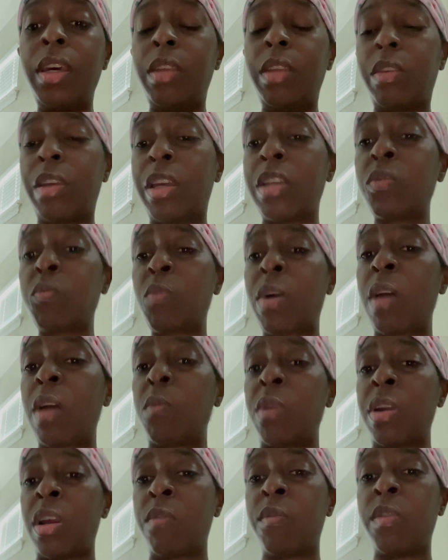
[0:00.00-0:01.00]
That's why
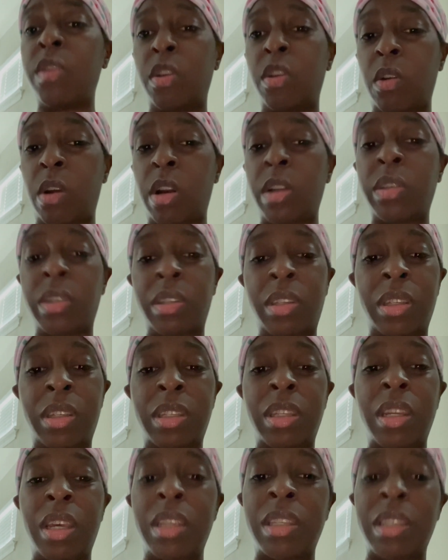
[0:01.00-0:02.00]
whatever the narcissist
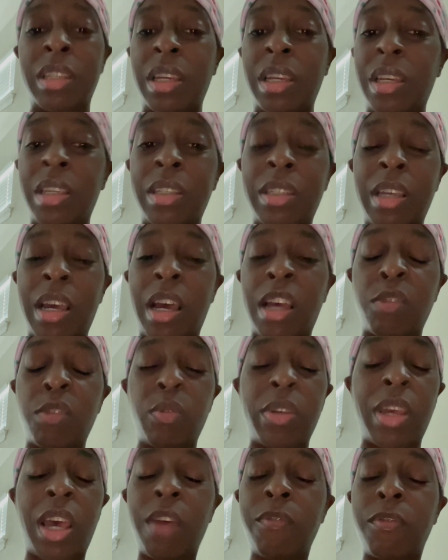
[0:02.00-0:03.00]
does to us, guys, we
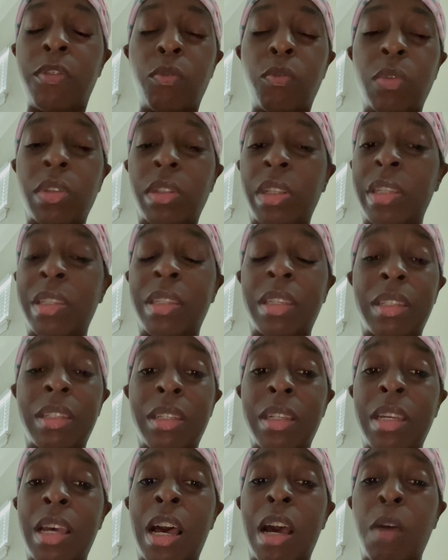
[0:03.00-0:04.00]
have to release it to
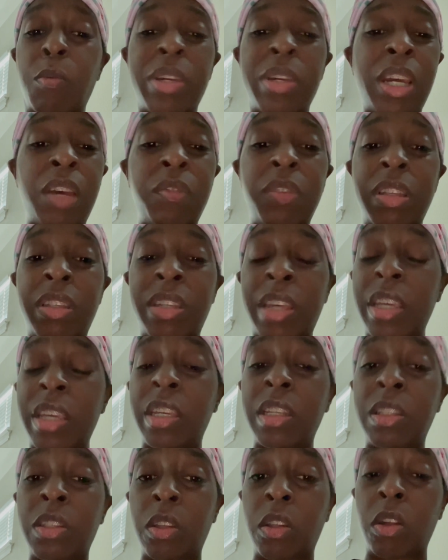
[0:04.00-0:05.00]
God. We have to take
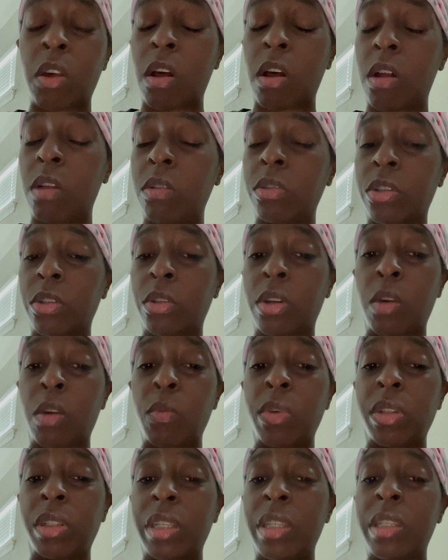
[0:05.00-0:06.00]
it to the altar and
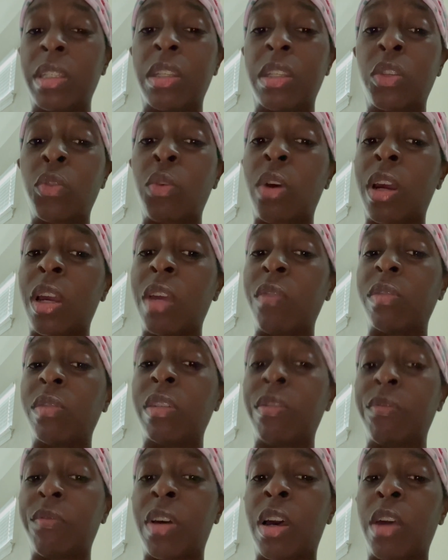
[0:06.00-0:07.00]
release it to our Heavenly
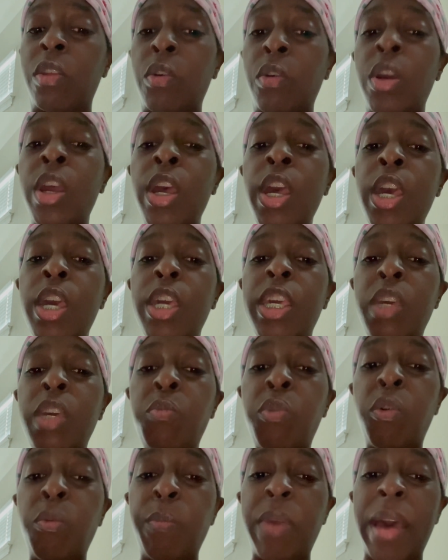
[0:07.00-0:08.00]
Father. He
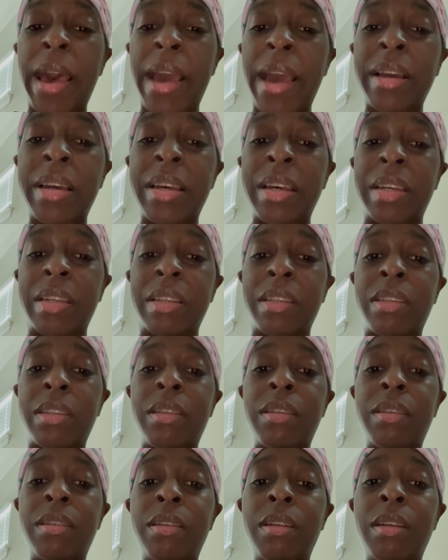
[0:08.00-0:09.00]
will back
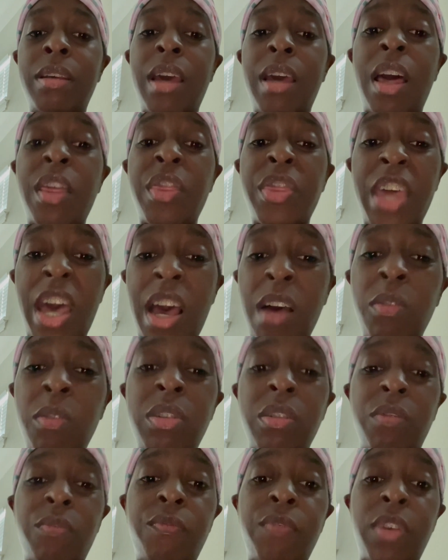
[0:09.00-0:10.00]
us a
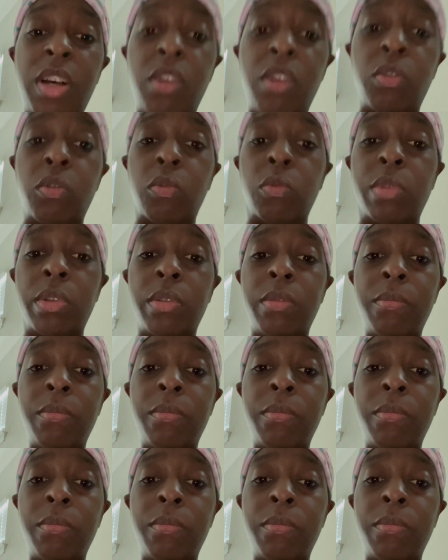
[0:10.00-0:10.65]
thousandfold.